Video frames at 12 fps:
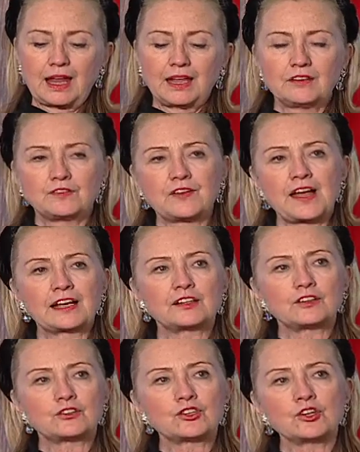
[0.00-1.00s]
In
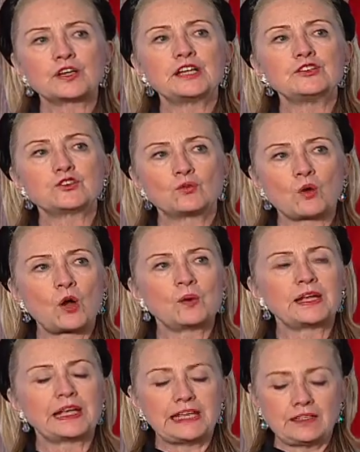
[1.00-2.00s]
fact, Turkey's
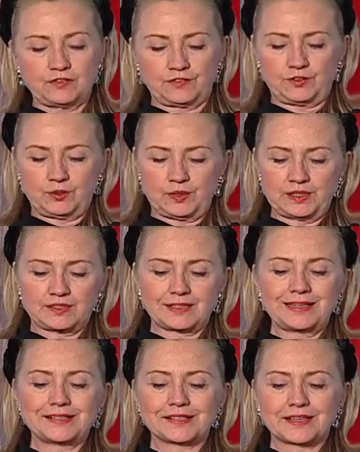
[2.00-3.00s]
growing influence
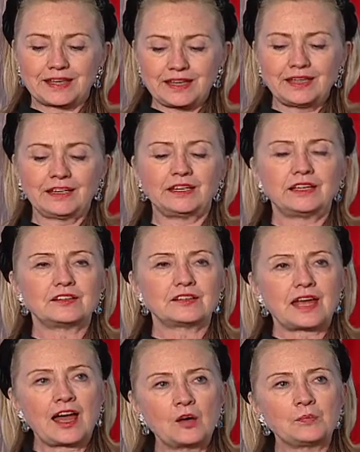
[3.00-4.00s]
is key to
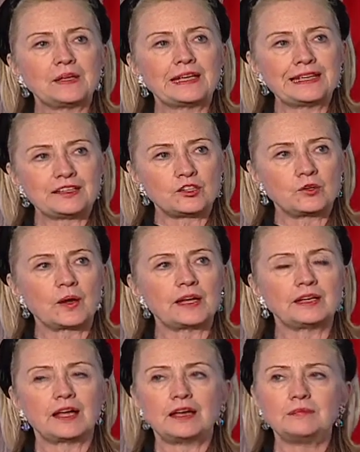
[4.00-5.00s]
helping
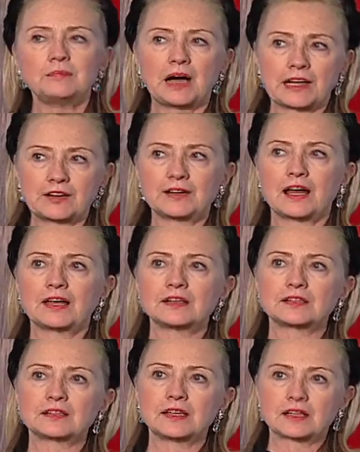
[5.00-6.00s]
integrate and
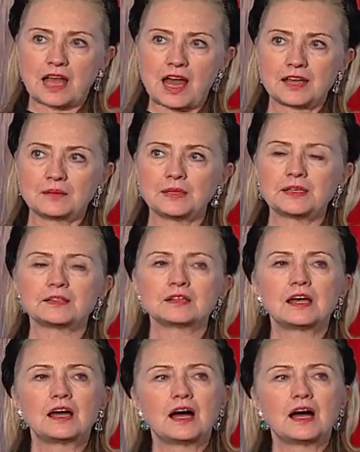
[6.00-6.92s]
modernize the economies